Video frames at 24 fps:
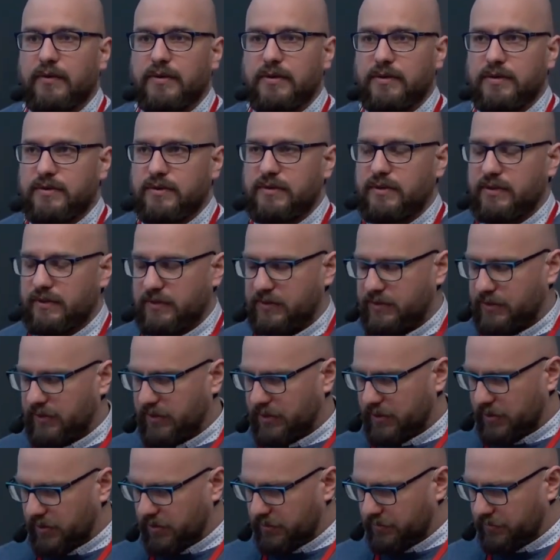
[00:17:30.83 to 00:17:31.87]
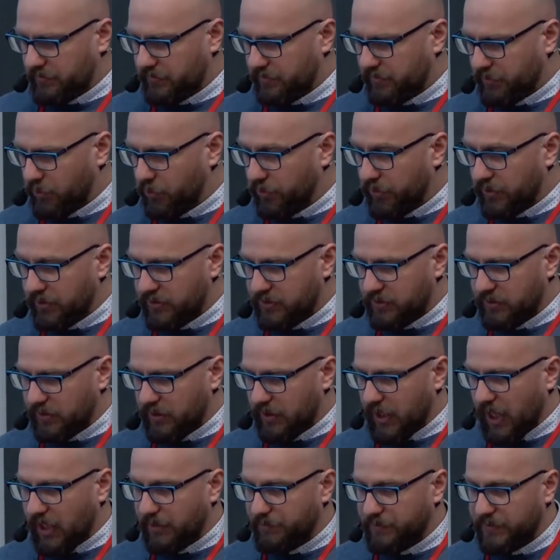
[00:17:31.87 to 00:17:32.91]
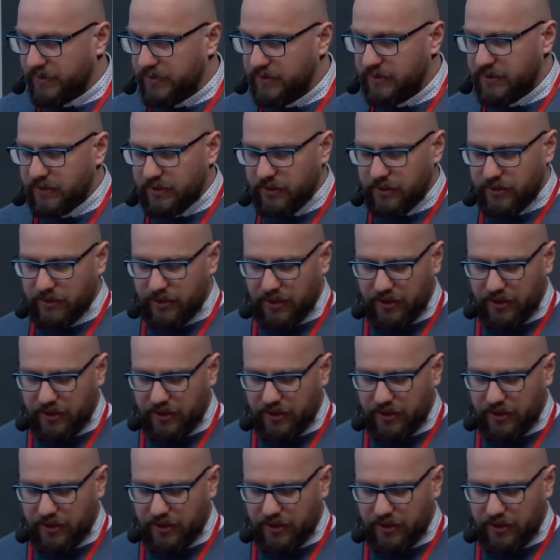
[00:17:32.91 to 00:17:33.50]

Unix IPC,